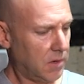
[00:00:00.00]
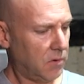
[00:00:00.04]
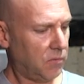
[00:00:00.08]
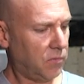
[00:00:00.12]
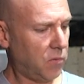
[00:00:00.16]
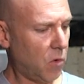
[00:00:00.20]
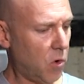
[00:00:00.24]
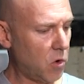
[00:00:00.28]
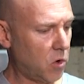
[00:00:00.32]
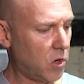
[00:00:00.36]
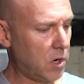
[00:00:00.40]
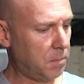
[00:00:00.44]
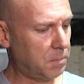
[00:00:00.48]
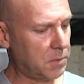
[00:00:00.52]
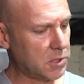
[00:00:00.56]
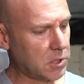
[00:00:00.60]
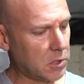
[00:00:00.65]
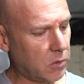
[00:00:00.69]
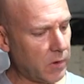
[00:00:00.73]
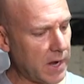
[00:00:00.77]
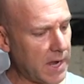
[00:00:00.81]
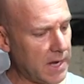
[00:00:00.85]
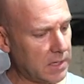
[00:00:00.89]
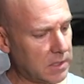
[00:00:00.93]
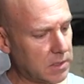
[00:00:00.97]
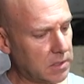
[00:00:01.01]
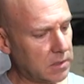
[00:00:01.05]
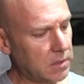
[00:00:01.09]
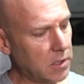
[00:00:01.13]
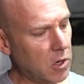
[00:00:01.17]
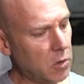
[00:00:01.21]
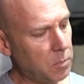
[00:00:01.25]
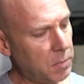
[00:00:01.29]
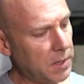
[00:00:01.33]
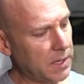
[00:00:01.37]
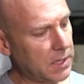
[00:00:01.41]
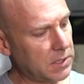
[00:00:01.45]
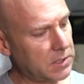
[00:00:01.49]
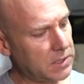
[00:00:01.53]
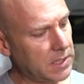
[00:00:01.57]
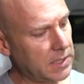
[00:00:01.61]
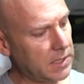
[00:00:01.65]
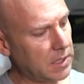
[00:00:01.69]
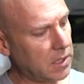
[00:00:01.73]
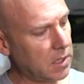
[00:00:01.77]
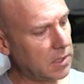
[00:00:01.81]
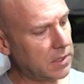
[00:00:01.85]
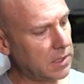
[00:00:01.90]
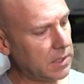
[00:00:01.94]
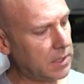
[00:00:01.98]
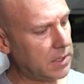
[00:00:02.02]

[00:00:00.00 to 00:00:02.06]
Foregrip is great, no Picatinny under